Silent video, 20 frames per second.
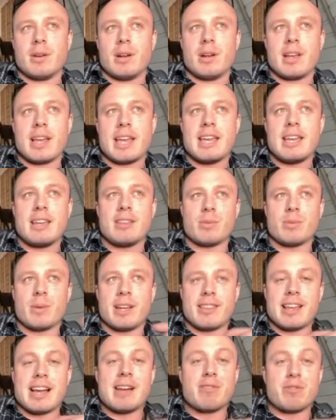here's
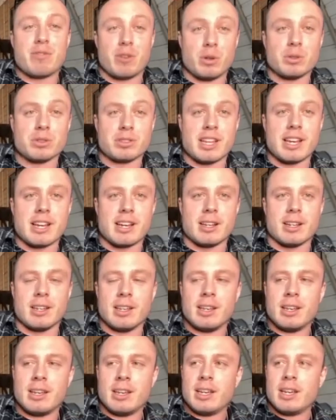where that falls down,
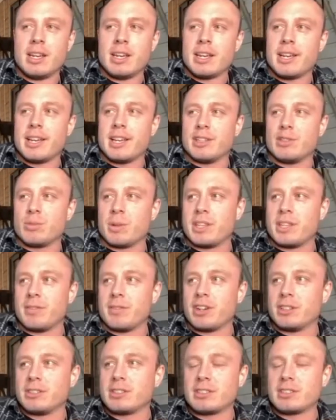is when you've
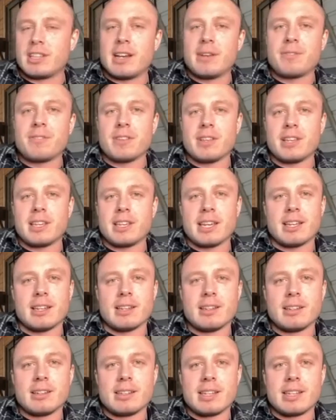got stuff that